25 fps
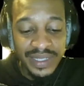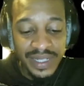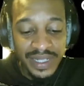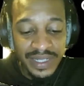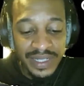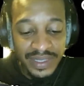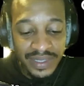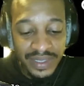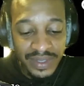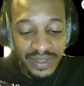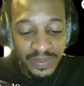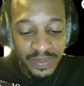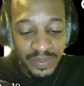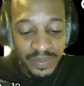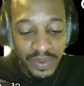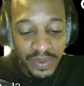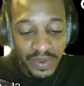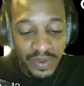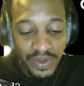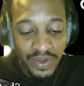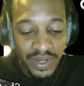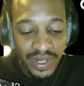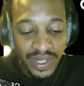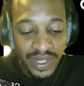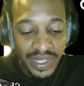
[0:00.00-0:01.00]
and
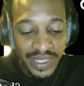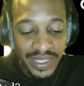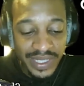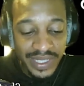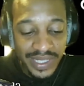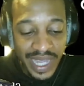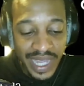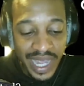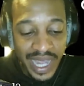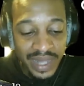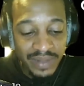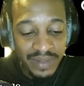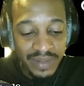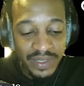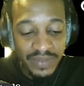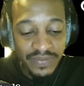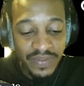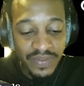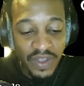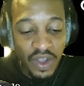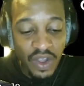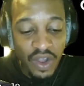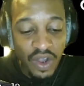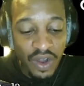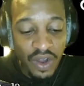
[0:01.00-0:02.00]
support in times of
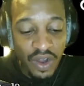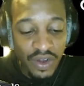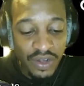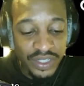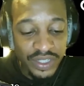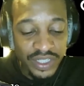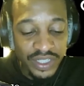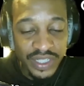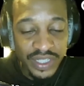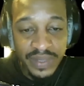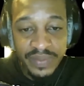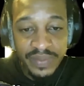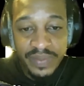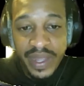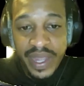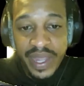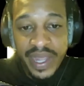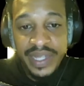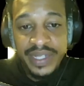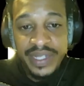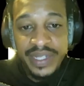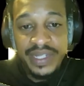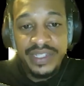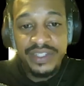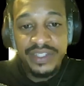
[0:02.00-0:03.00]
hardship
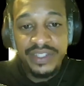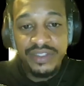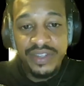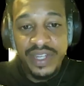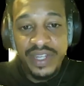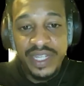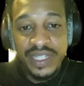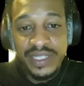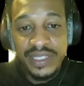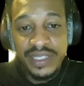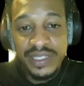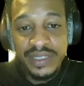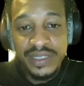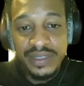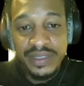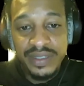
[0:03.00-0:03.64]
and distress.